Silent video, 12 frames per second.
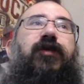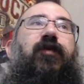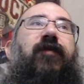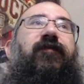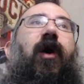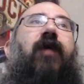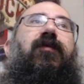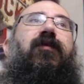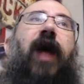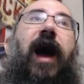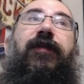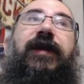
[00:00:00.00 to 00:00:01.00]
to revolve
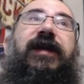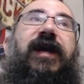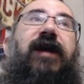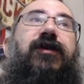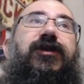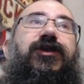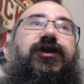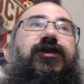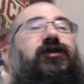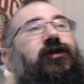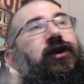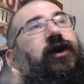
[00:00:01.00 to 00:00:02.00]
around the
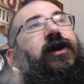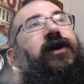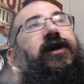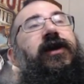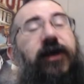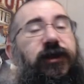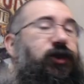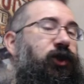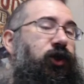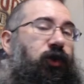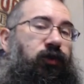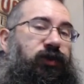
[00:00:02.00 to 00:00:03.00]
character is new